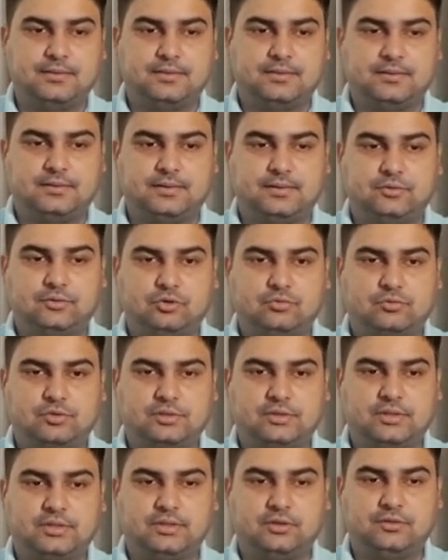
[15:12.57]
then dock
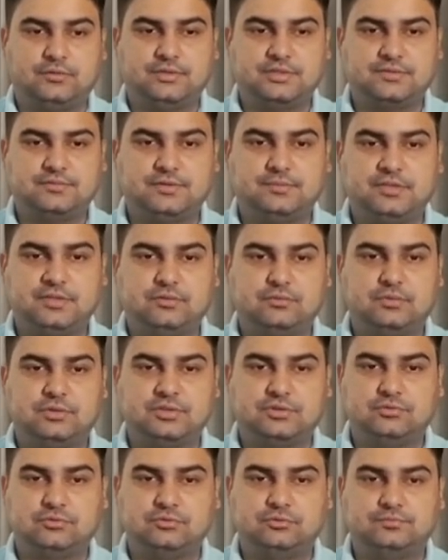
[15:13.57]
water allowance will be
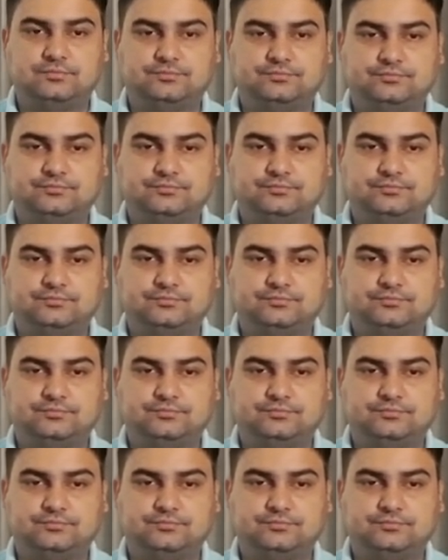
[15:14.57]
equals to